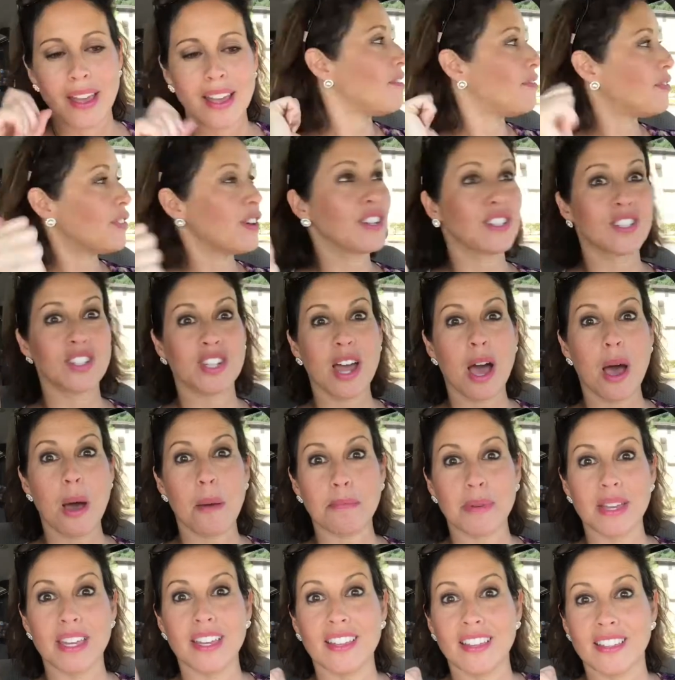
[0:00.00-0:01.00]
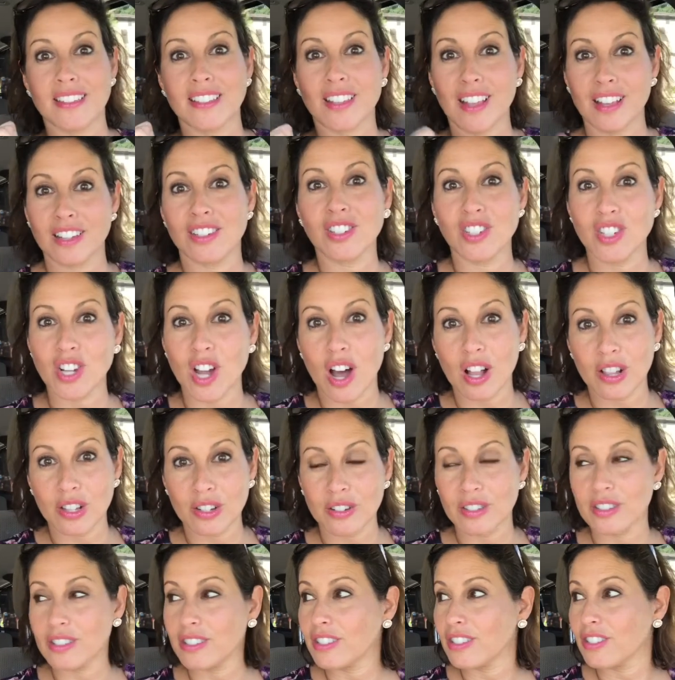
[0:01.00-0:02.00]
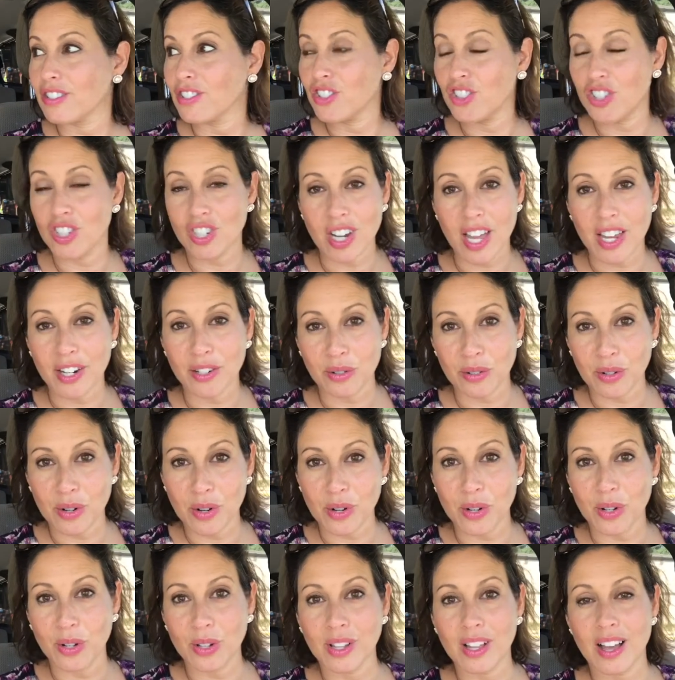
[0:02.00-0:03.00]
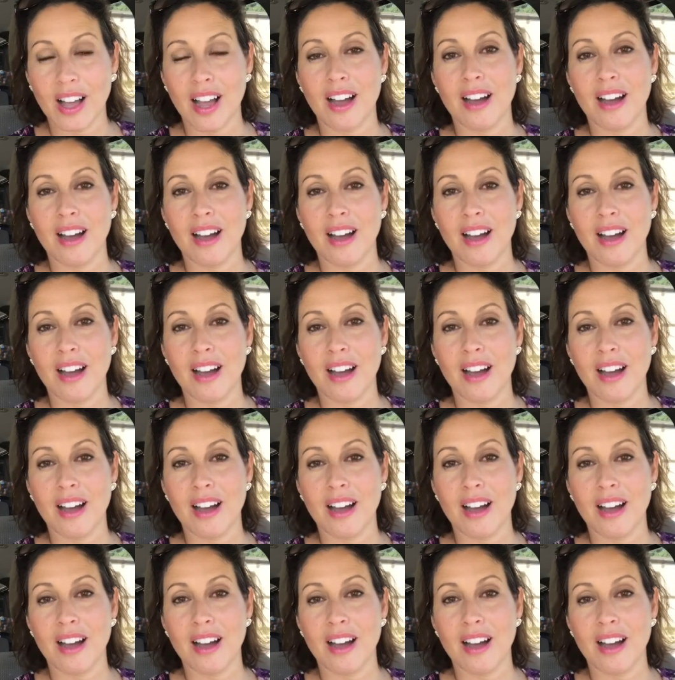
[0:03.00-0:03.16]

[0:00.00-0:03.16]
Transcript: First up is a Dollar General.